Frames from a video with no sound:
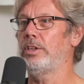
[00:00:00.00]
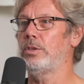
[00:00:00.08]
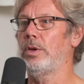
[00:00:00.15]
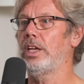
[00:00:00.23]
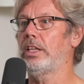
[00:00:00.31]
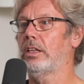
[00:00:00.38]
when
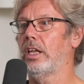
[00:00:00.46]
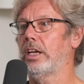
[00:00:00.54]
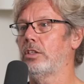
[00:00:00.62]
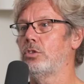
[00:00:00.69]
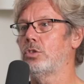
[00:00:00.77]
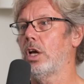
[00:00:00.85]
you hit
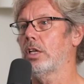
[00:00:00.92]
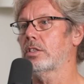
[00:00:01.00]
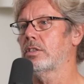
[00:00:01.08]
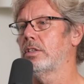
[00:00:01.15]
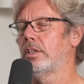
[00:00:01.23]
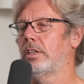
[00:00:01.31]
like a
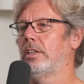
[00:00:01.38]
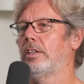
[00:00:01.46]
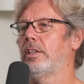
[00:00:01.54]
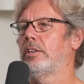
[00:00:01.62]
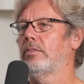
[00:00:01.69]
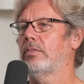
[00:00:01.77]
dot,
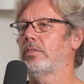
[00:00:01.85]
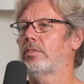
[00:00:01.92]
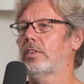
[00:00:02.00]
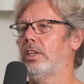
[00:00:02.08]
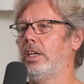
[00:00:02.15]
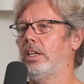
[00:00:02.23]

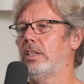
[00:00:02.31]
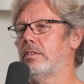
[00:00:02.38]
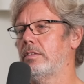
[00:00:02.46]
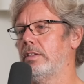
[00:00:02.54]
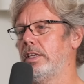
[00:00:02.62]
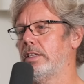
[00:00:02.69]
it
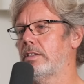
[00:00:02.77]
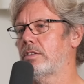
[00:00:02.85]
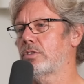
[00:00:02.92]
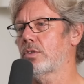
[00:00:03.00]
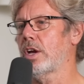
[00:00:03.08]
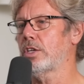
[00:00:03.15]

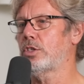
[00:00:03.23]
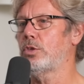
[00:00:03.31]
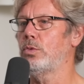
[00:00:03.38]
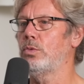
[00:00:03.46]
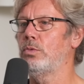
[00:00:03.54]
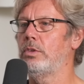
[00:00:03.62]
it tries
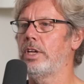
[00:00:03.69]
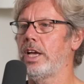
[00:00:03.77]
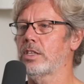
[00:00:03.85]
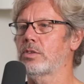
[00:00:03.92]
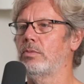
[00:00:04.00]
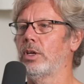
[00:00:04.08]
to
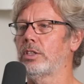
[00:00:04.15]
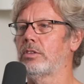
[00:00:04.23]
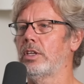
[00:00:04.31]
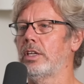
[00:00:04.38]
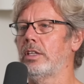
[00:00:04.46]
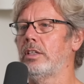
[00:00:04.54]
guess what
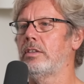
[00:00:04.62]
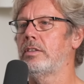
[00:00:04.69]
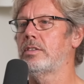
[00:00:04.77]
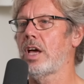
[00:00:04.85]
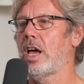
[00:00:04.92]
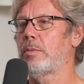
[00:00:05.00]
the
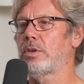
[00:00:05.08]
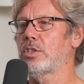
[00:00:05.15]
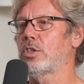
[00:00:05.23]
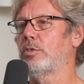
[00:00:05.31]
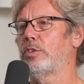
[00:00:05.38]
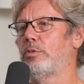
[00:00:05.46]
type
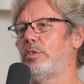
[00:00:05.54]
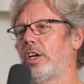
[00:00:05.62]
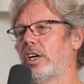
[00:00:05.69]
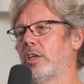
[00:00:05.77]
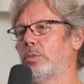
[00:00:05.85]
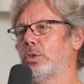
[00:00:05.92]
is of the
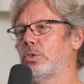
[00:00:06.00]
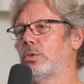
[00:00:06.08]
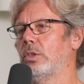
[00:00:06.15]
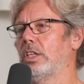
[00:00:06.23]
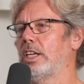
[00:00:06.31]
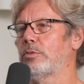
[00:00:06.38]
variable to
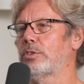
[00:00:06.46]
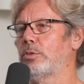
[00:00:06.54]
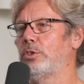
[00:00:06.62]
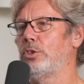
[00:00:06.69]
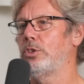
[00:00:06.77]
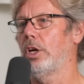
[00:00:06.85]
the left
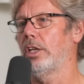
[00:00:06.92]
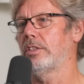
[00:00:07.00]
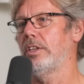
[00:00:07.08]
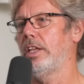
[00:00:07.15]
of the dot,